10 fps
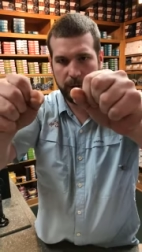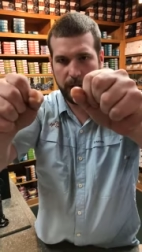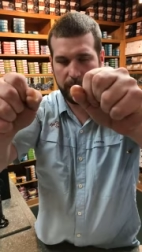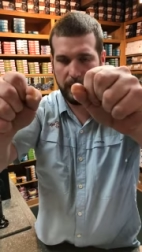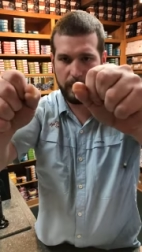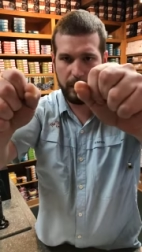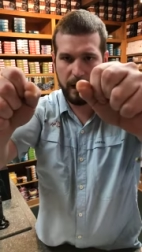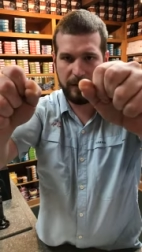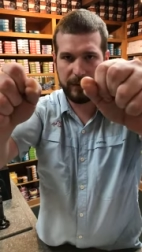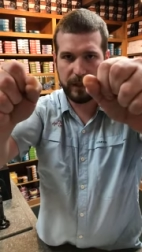Cut the other one
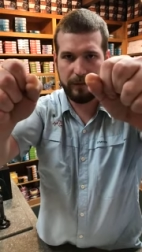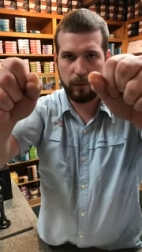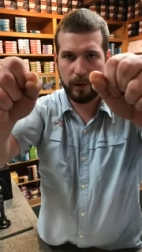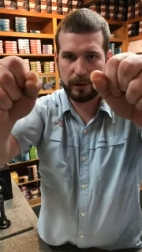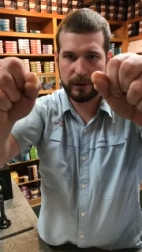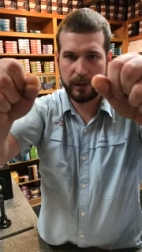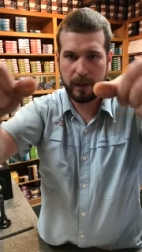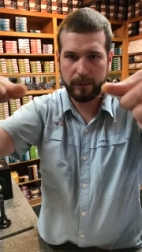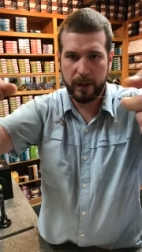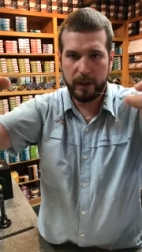off and left one just
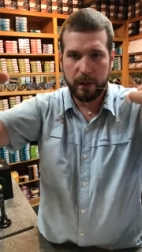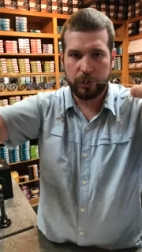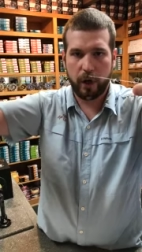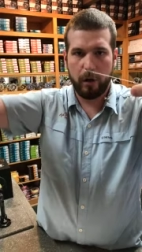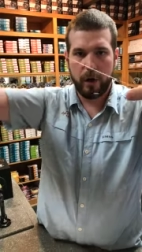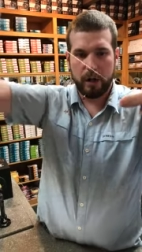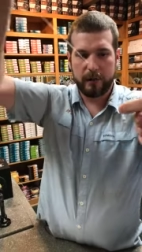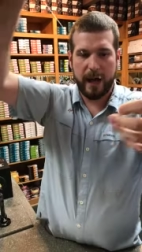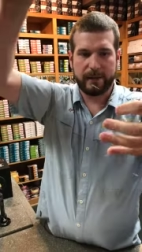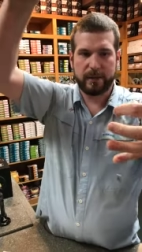long. So
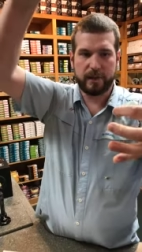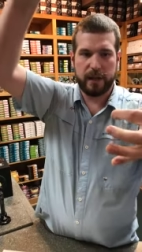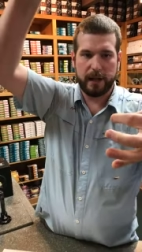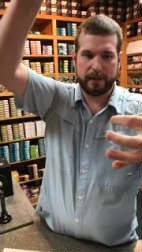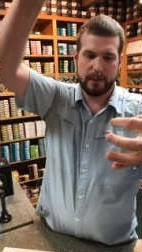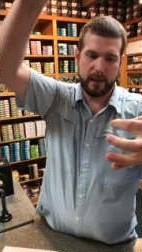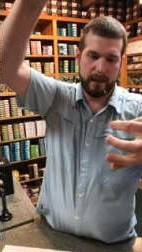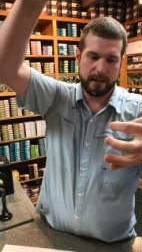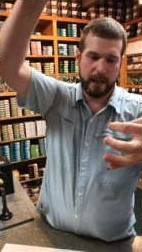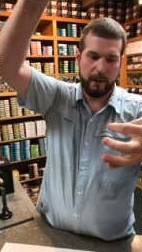that's that's uh,
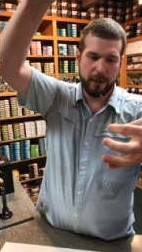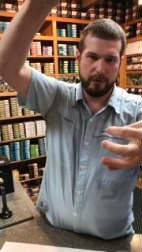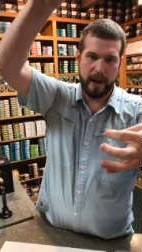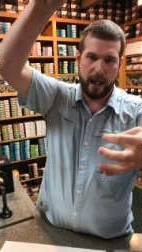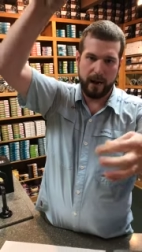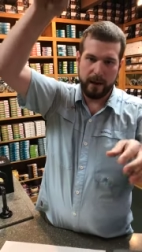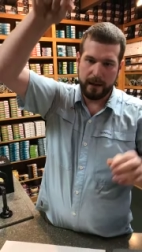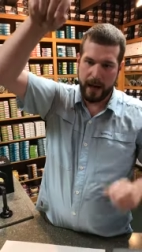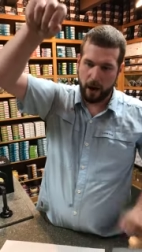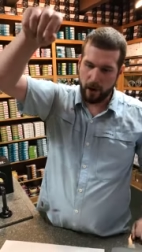that's how I do that.
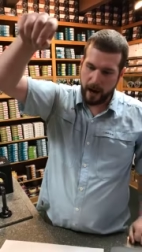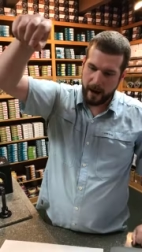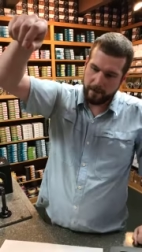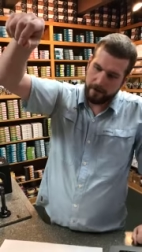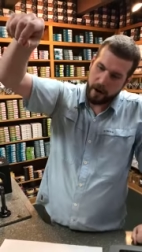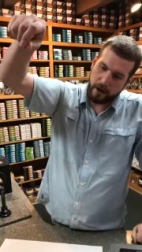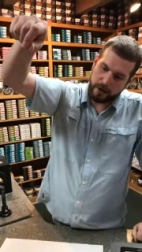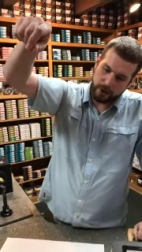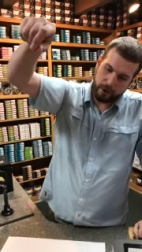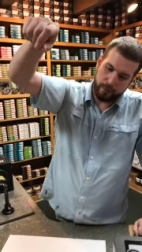Now, how far
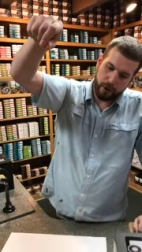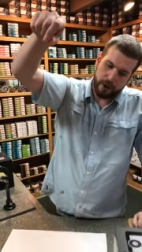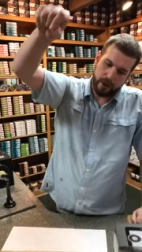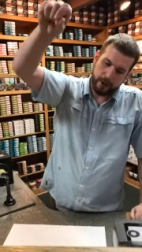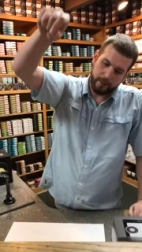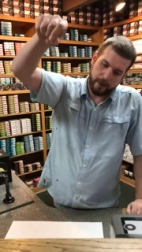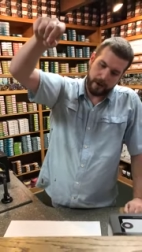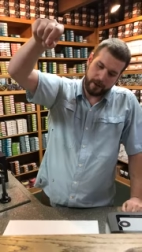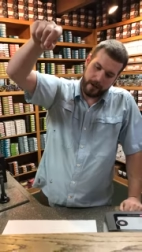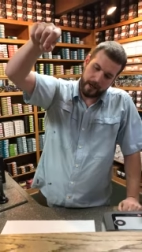do you put your
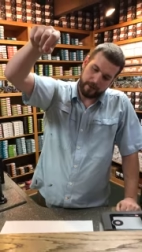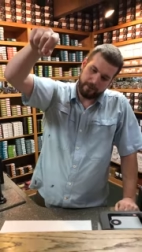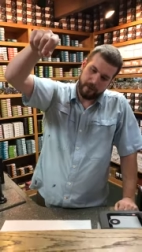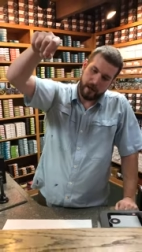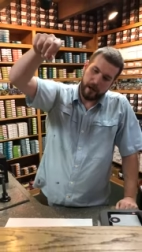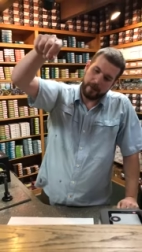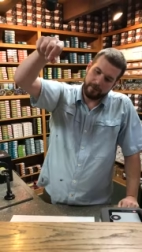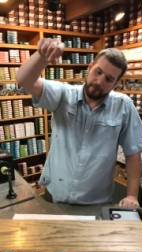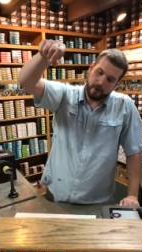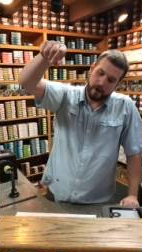your anchor fly
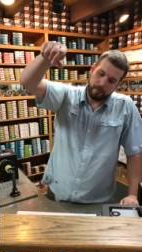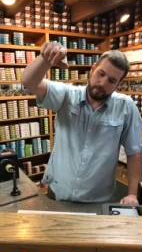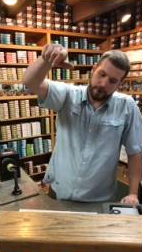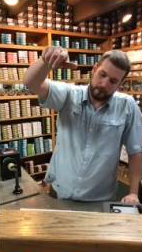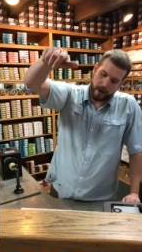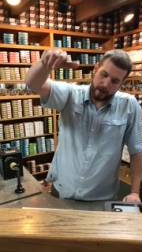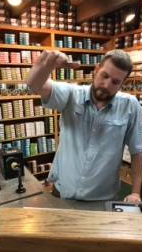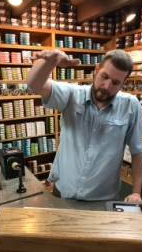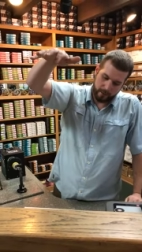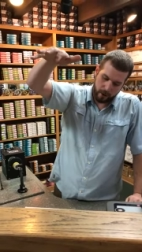from your
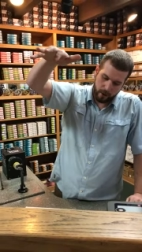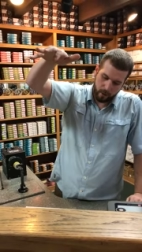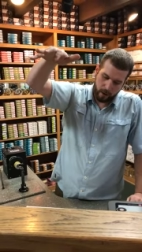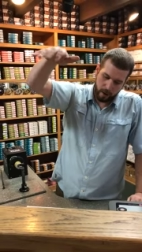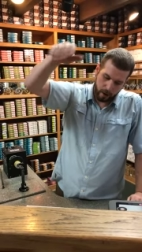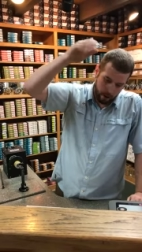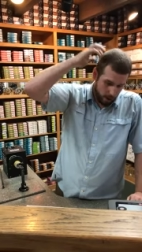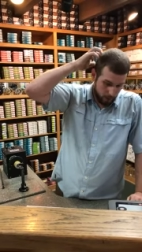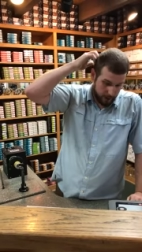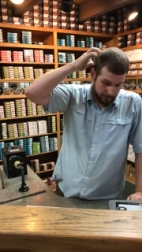rod tip? Well,
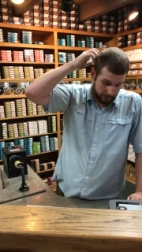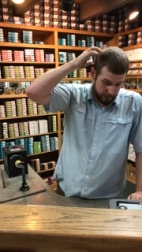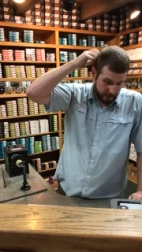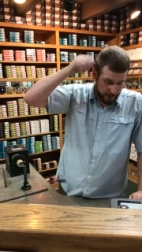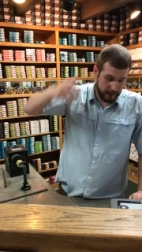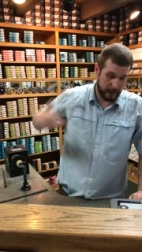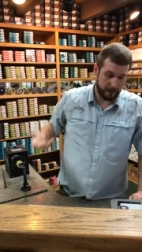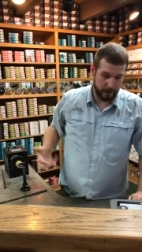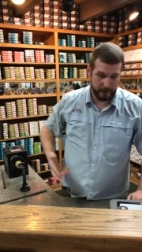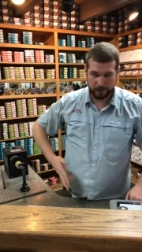with an
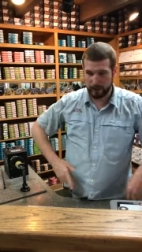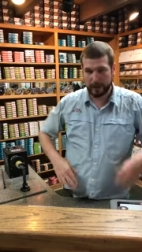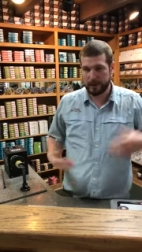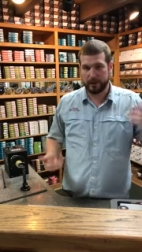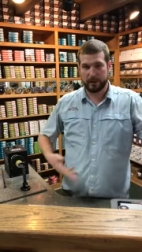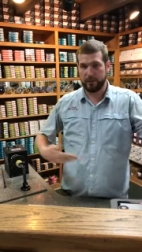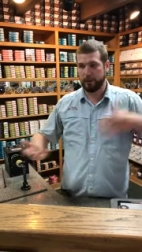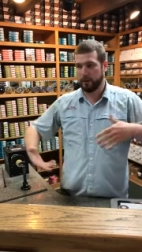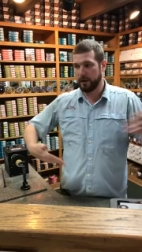indicator rig, it's really easy just to put it